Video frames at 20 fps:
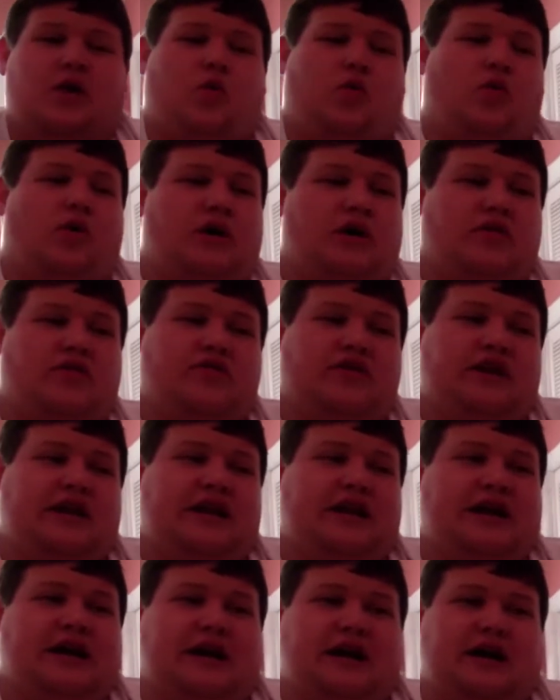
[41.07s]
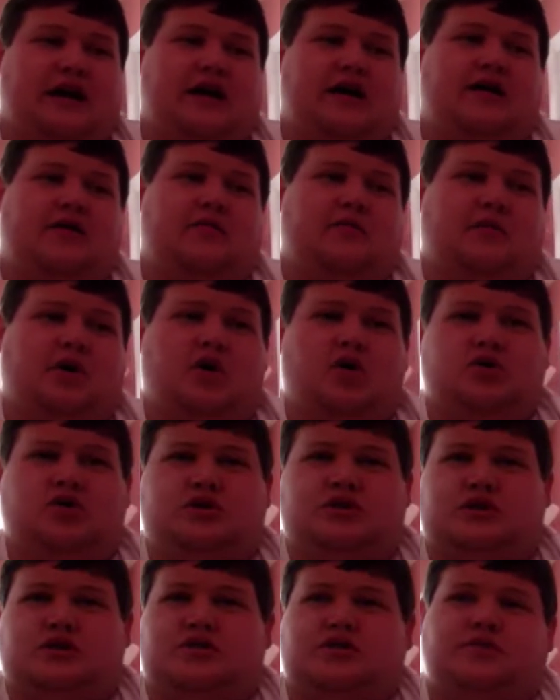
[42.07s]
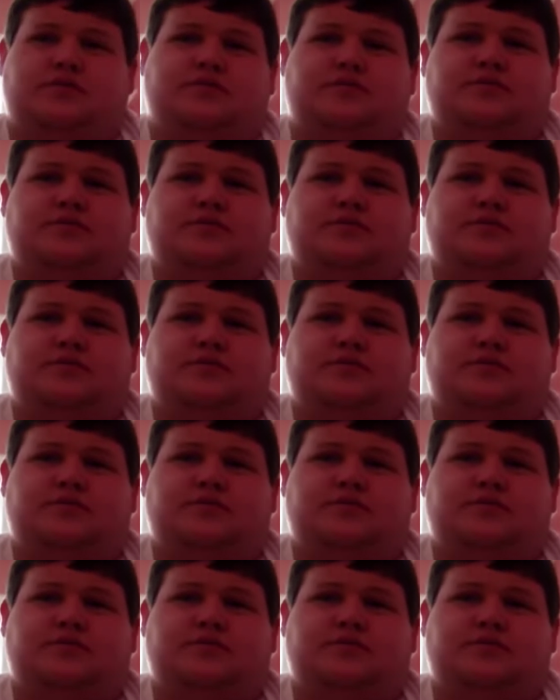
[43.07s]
One of the most